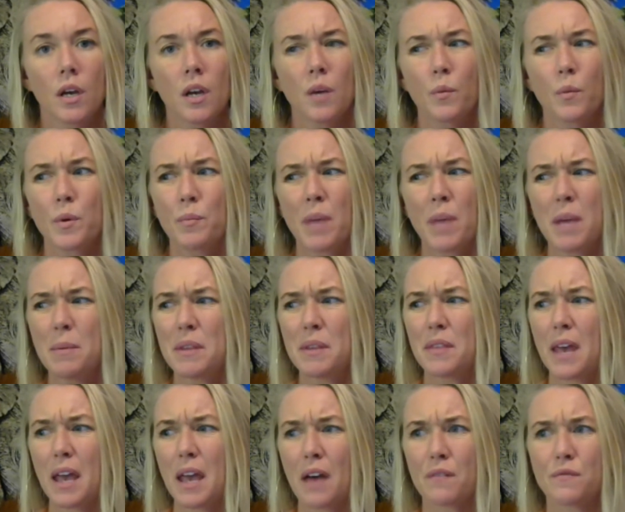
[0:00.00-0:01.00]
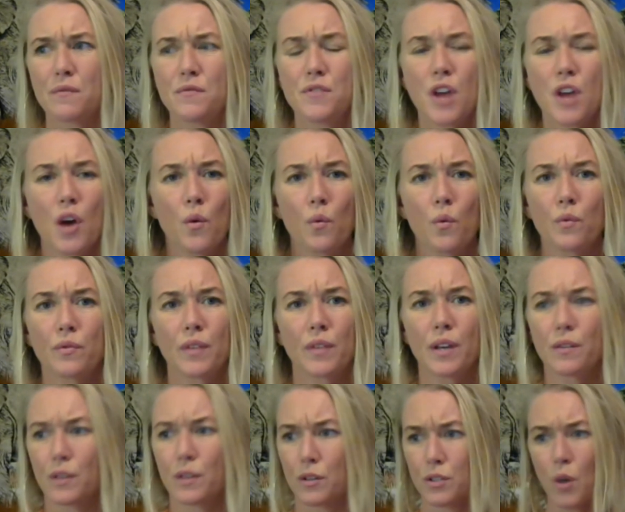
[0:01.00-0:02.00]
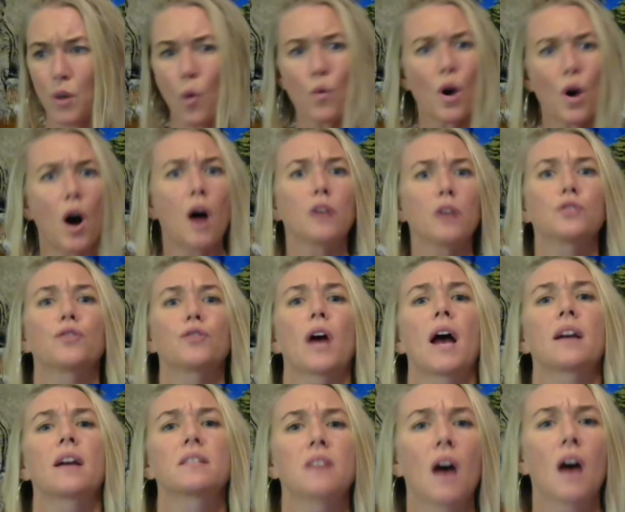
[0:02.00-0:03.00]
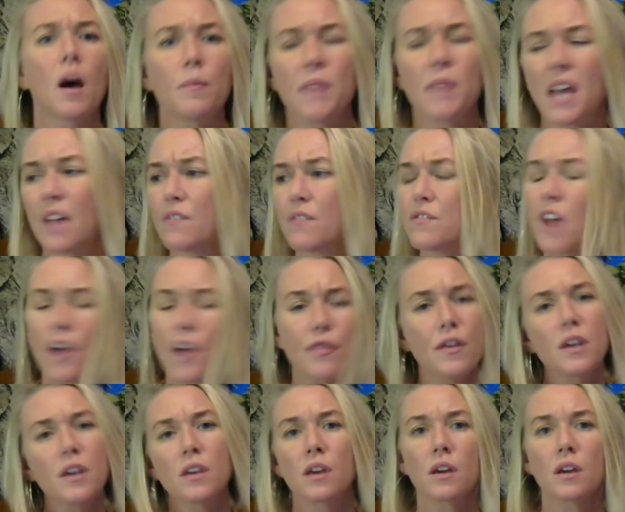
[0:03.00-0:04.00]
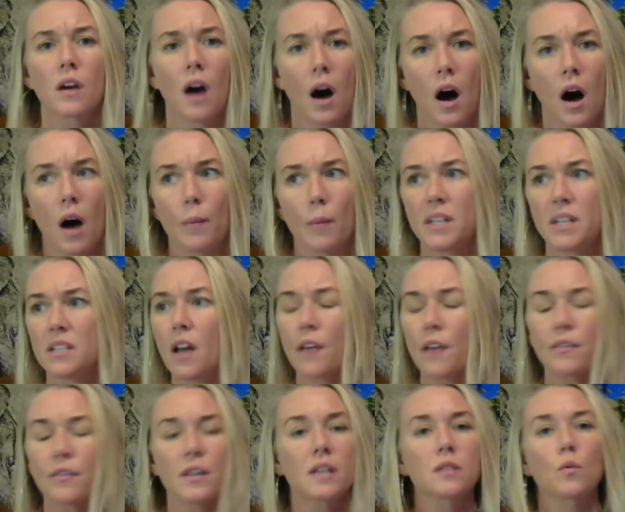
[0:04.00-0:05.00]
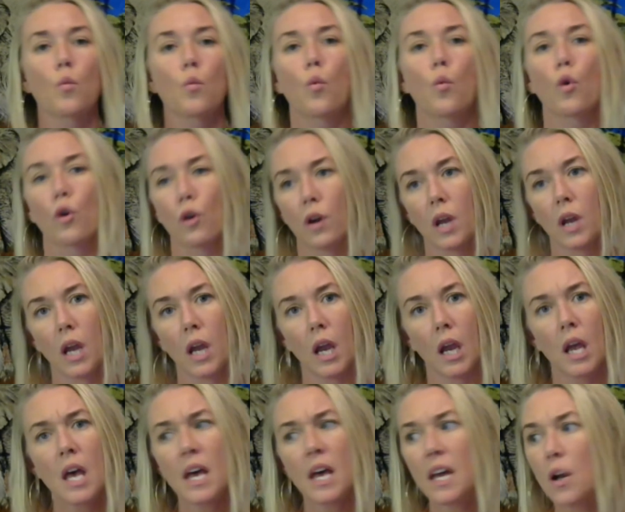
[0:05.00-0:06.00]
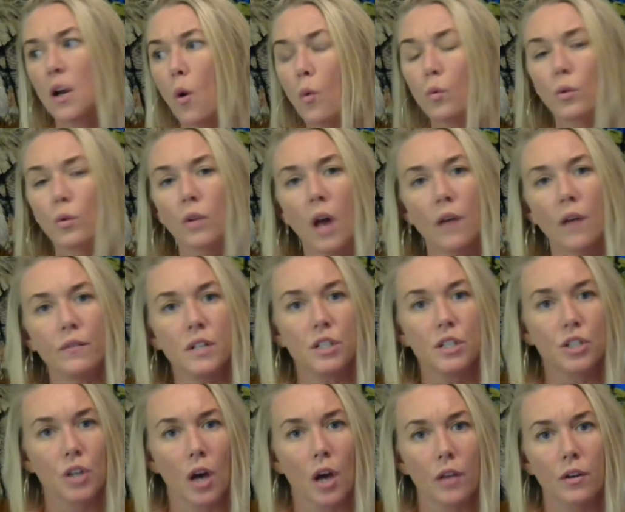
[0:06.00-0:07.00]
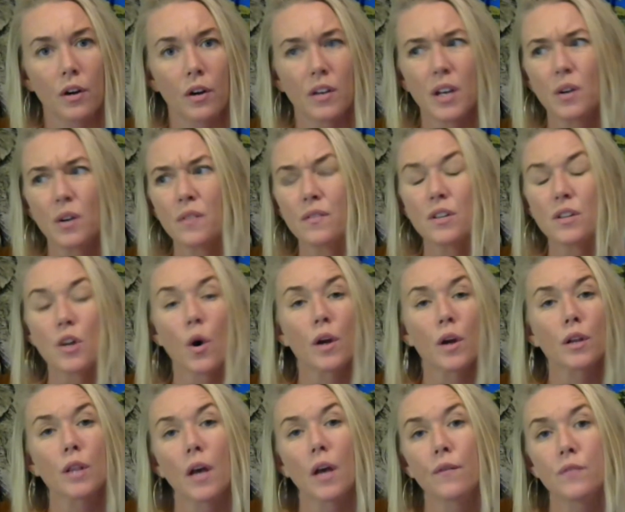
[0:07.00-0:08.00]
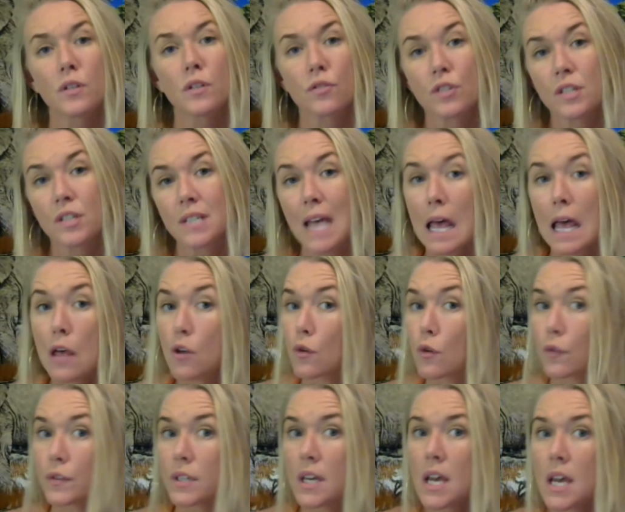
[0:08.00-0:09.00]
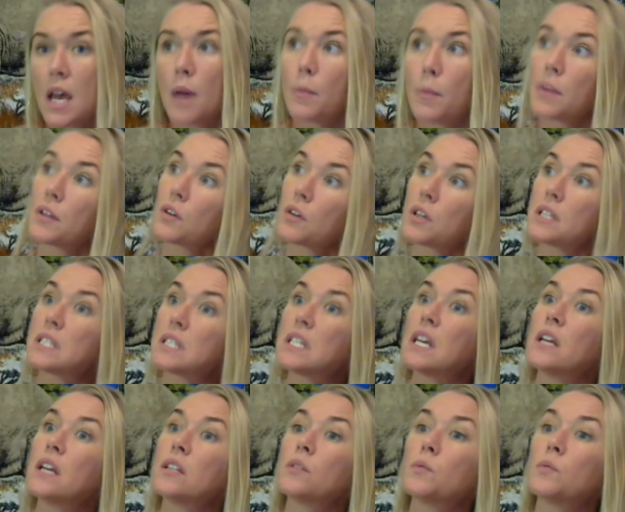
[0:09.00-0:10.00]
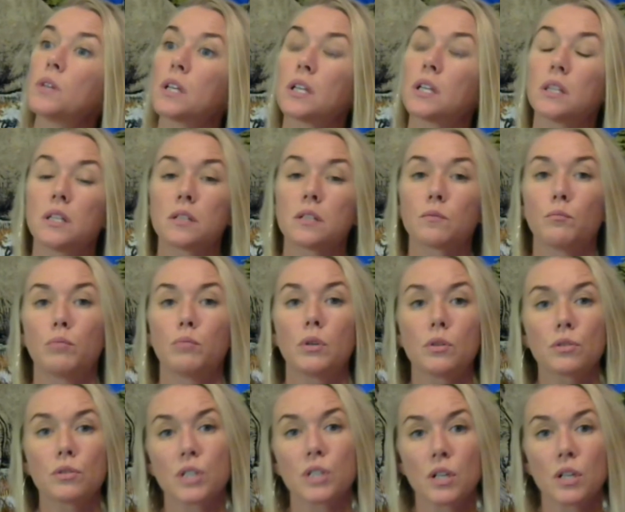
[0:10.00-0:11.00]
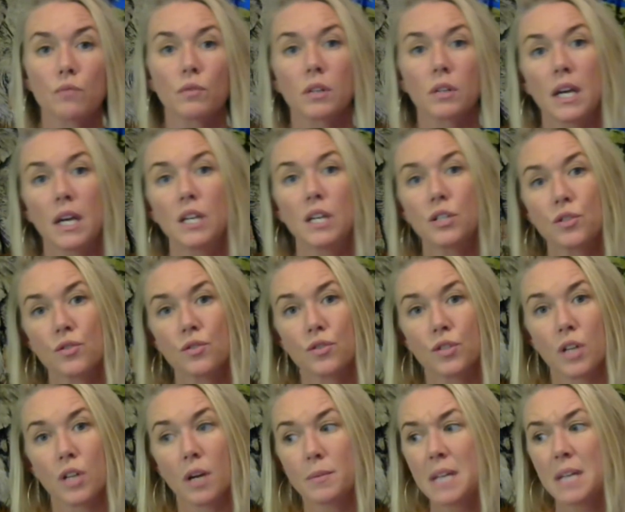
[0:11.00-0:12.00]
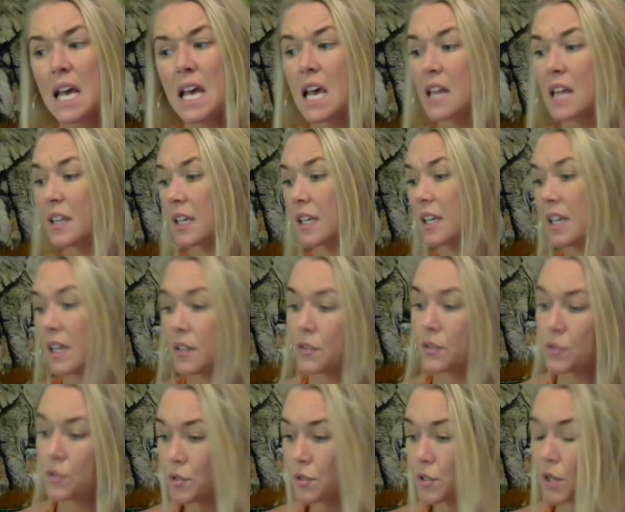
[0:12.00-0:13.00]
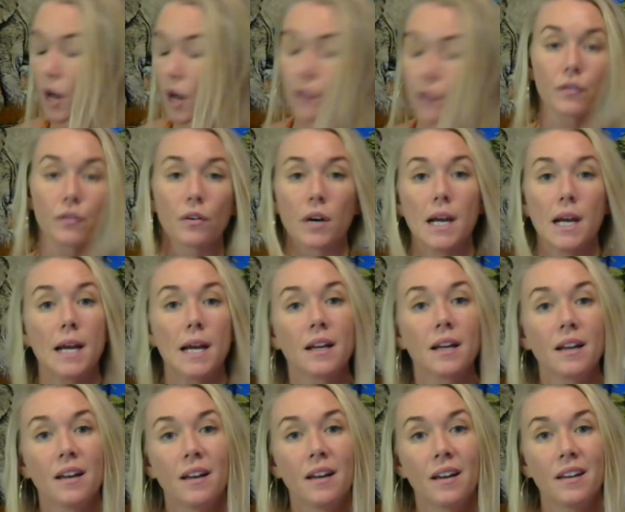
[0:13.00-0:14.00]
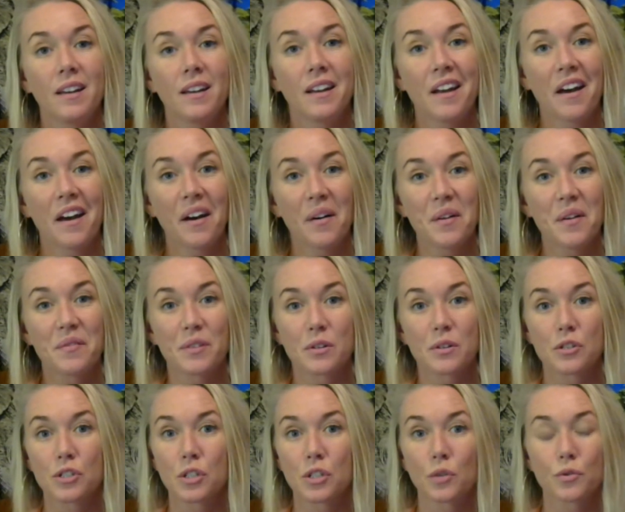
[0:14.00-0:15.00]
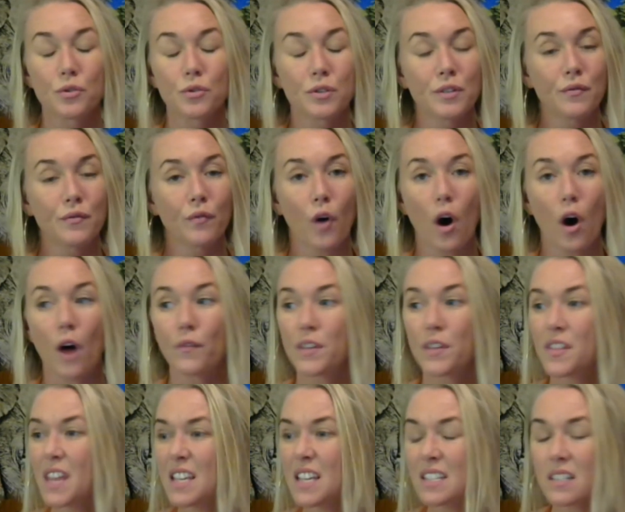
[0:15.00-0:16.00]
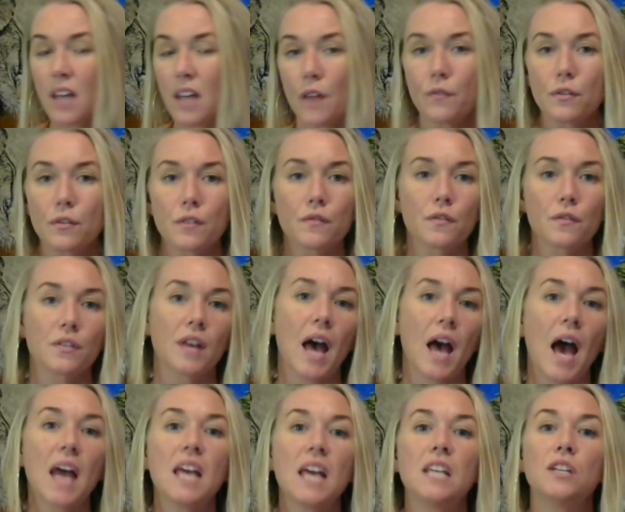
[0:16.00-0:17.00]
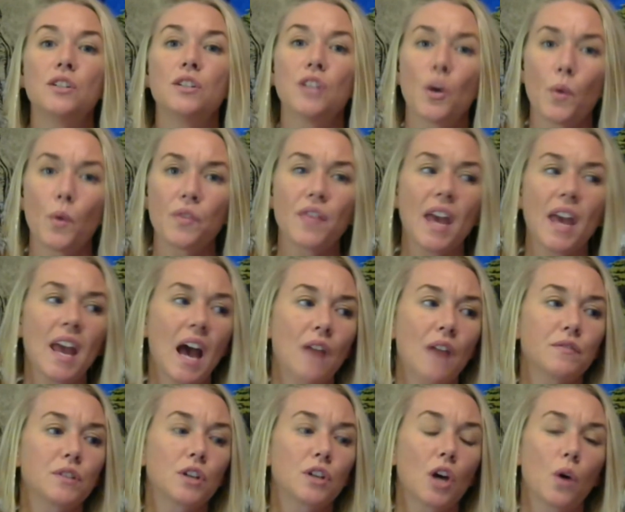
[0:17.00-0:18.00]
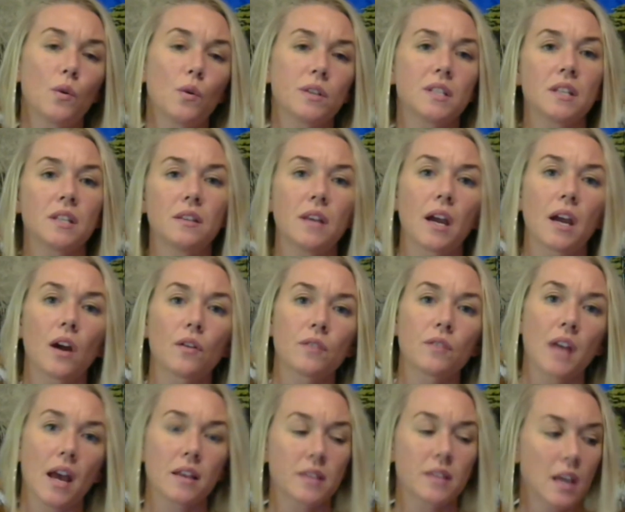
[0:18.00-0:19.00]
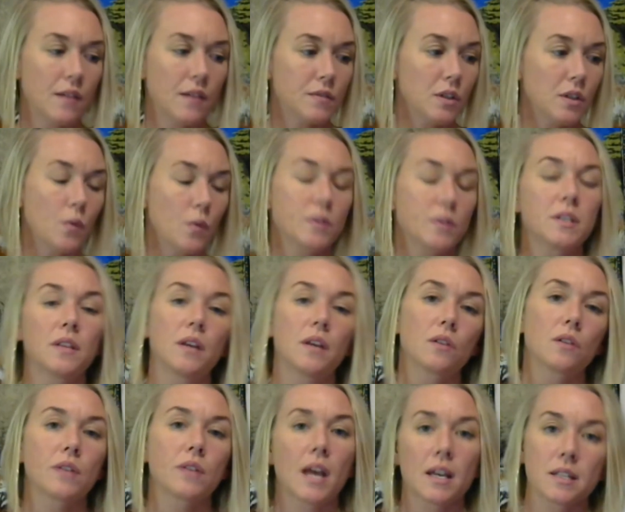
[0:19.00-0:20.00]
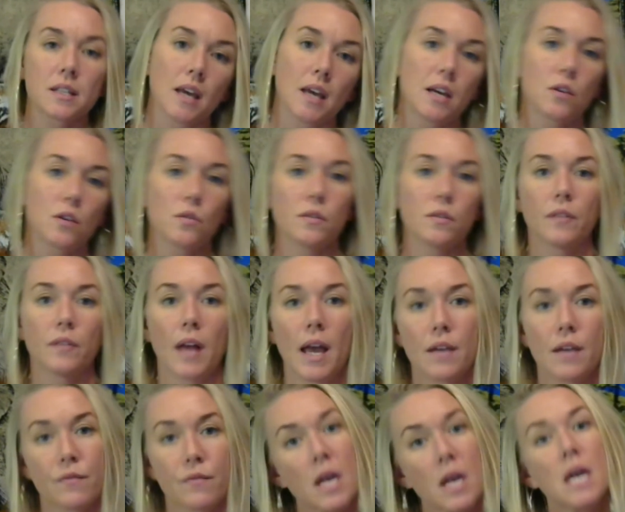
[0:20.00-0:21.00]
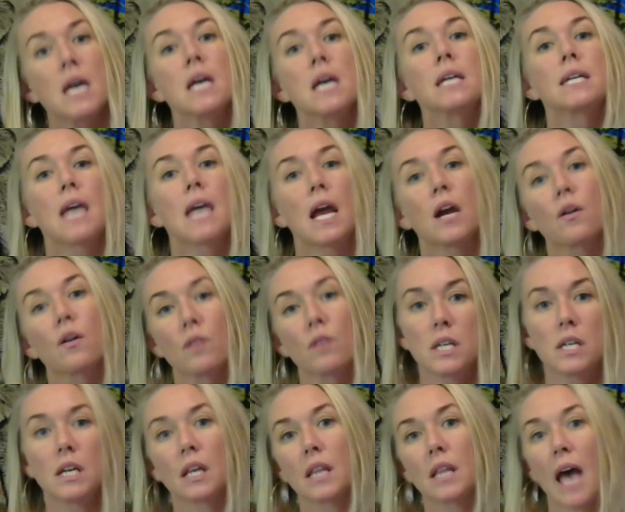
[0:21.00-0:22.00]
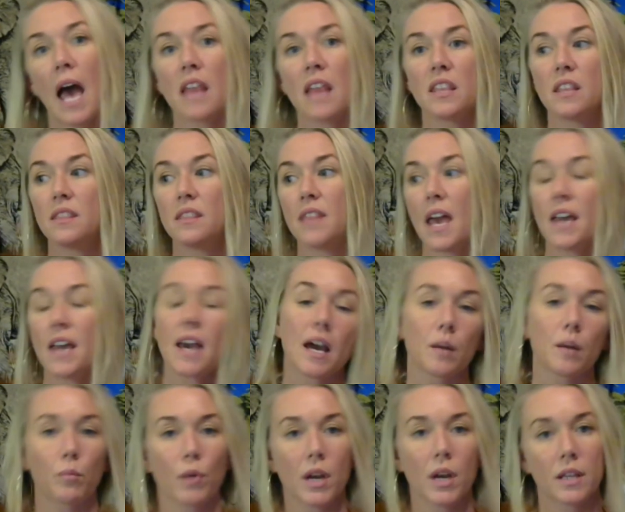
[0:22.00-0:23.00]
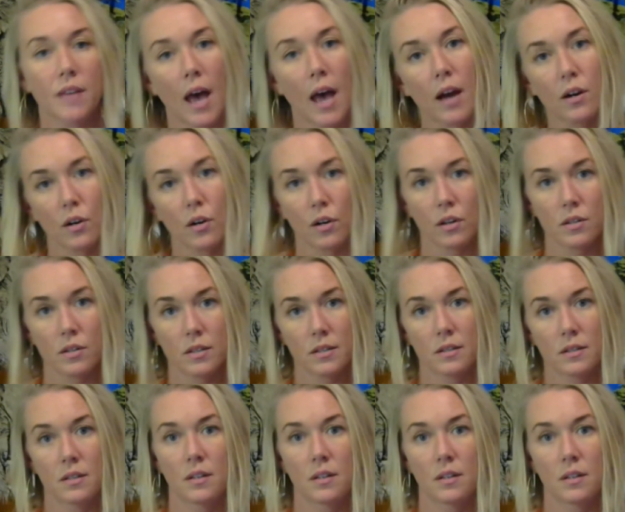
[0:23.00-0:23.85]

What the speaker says: When maybe they have their soul contract's up, they have nothing in common, nothing's working, they don't love each other, they don't even know how to love themselves, but they're continuing in these bullshit relationships. The kids are suffering, if there's children involved, and they suffer for that, and you know what, they have to go into their next cycle of life carrying that, and then they got to break that curse.